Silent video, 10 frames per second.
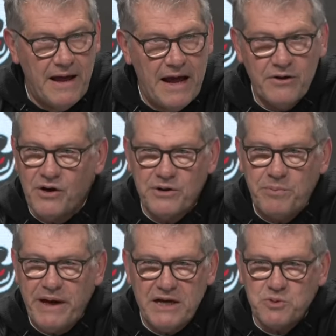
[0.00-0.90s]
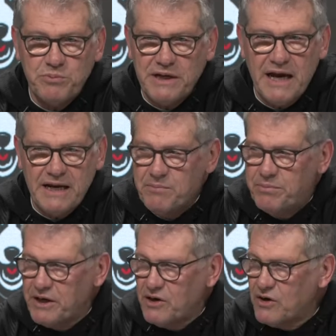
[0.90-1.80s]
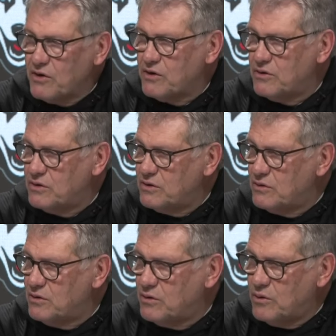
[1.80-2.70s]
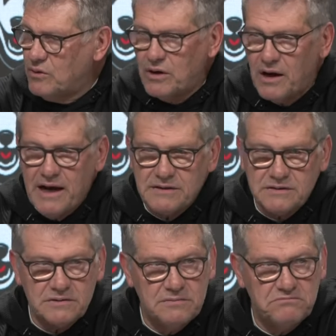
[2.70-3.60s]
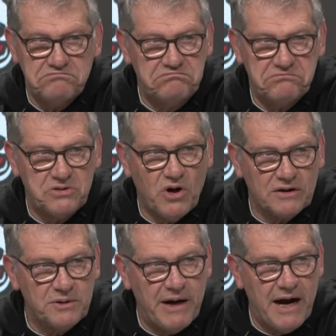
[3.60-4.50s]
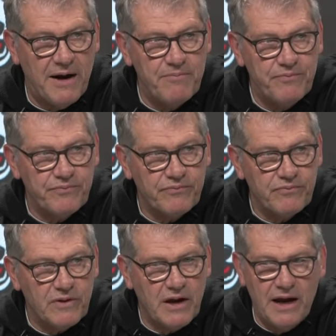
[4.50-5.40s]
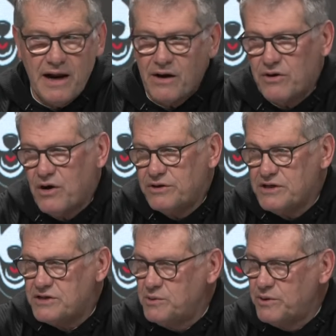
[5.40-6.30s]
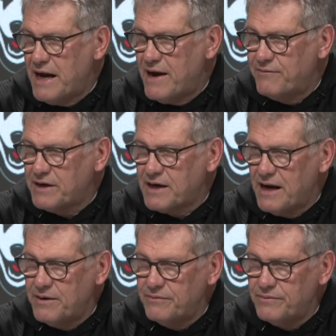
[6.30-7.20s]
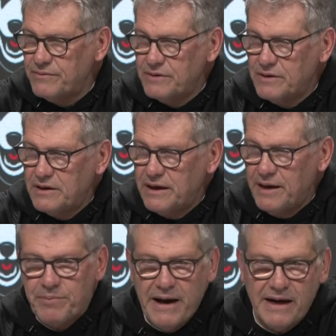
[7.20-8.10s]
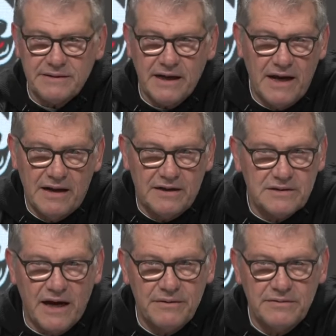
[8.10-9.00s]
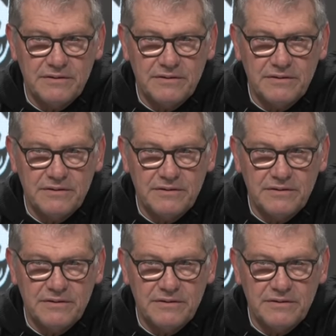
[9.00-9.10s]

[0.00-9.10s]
I don't know that Paige would be any bigger or less talked about. And I don't know that she would have the kind of impact that Caitlin's had,